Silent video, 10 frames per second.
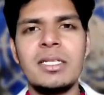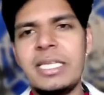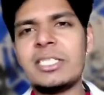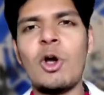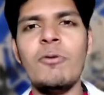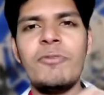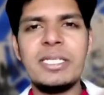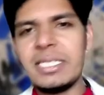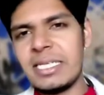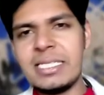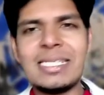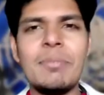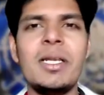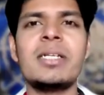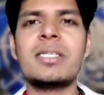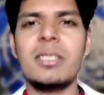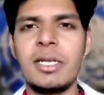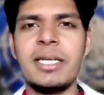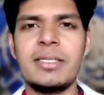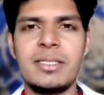these conferences in similar
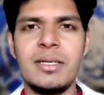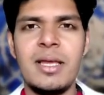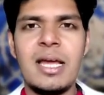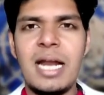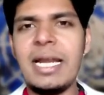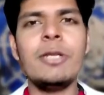circuits, right?